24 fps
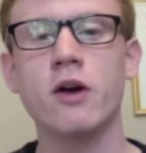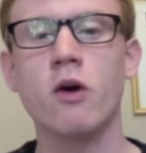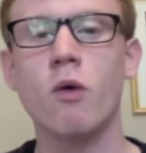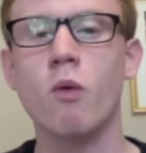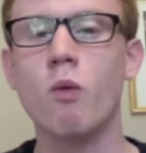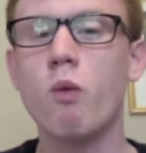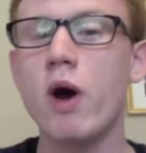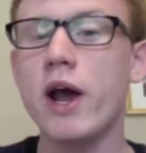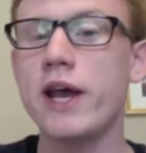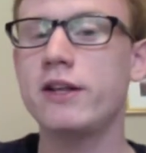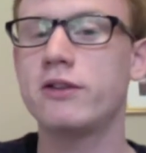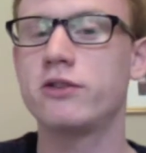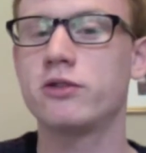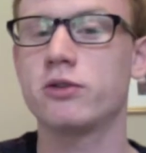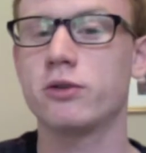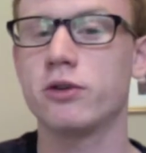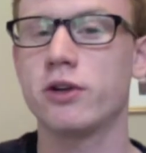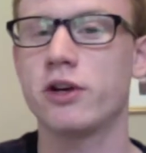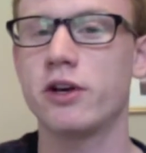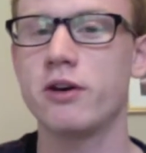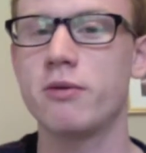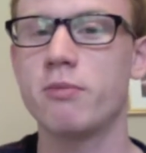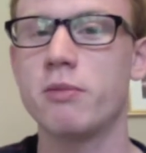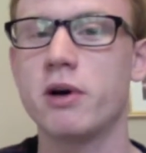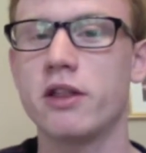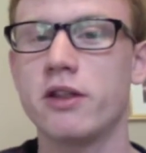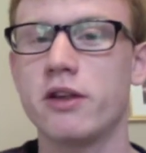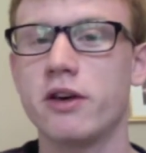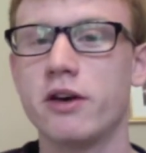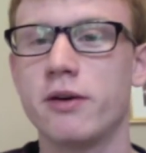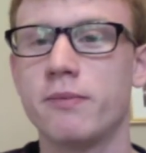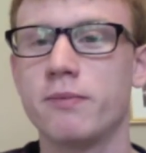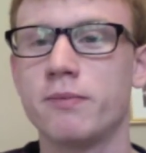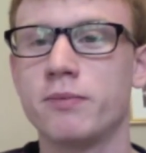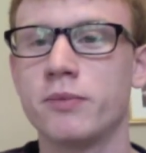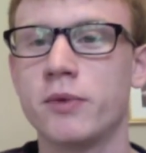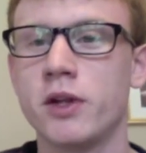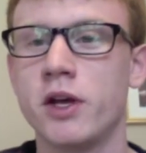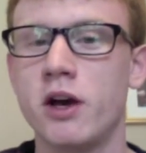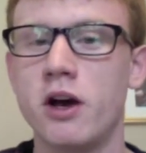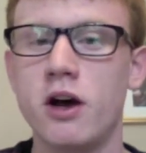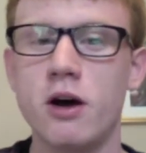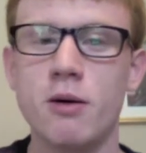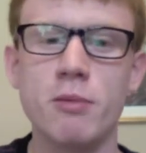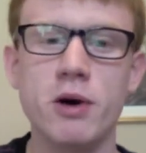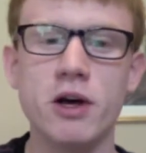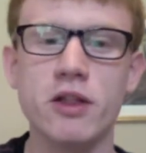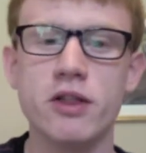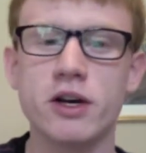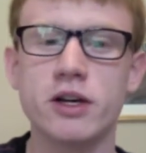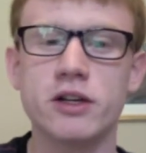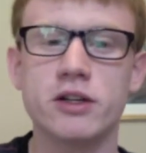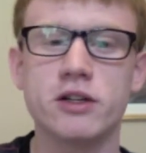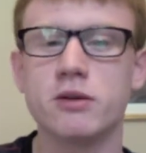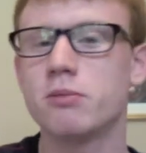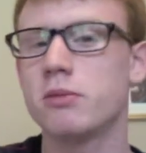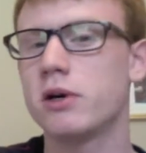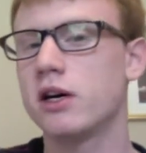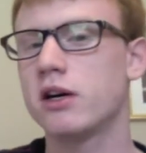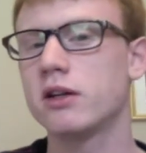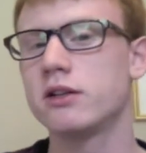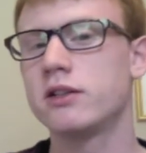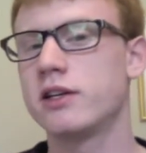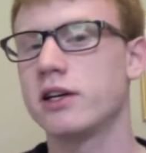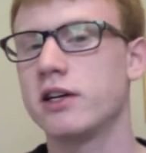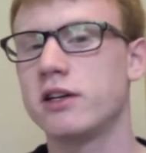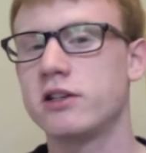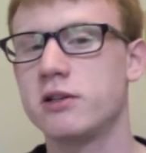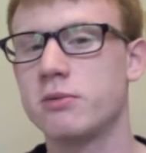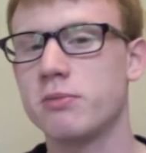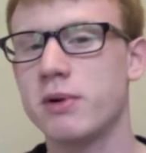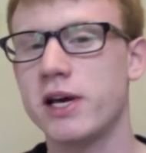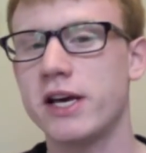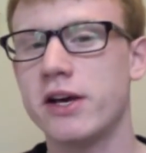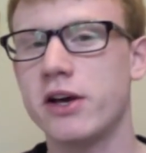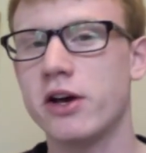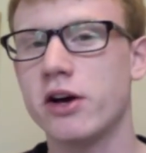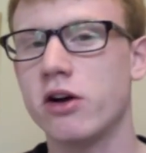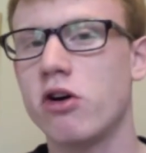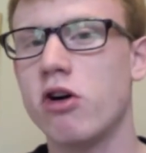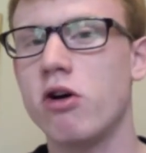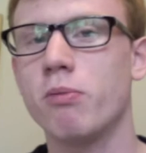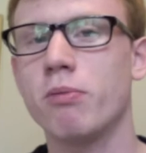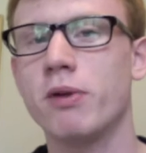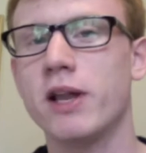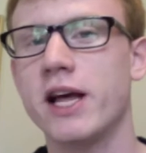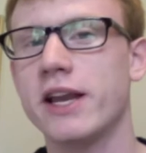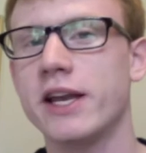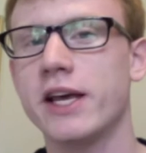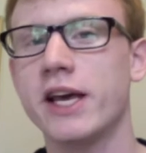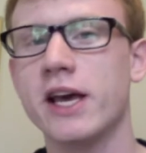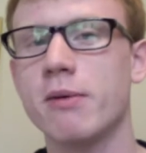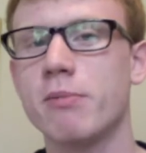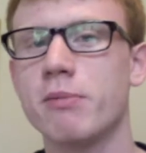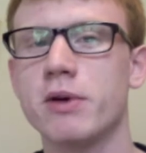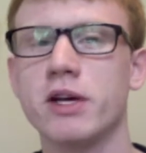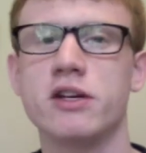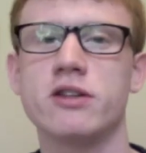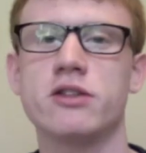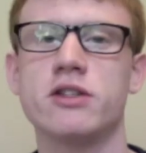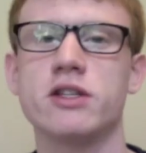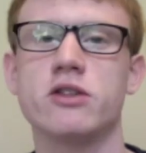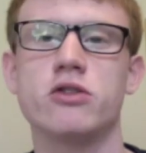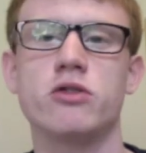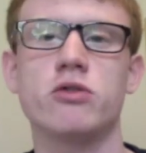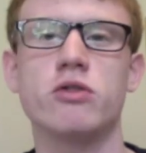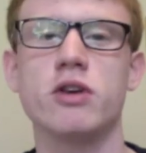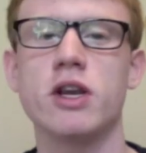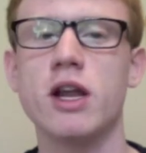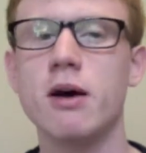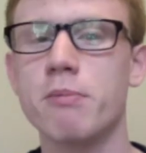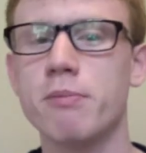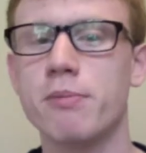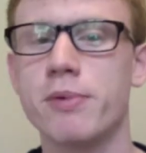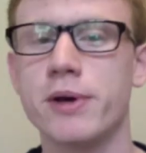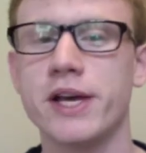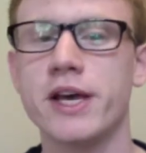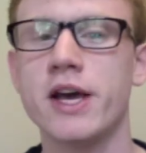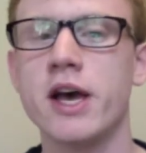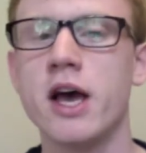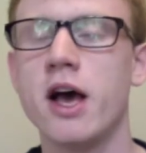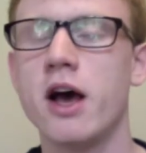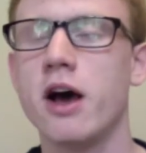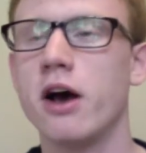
waits on her mother. Her mother demands her to make her complan again because it's too lumpy,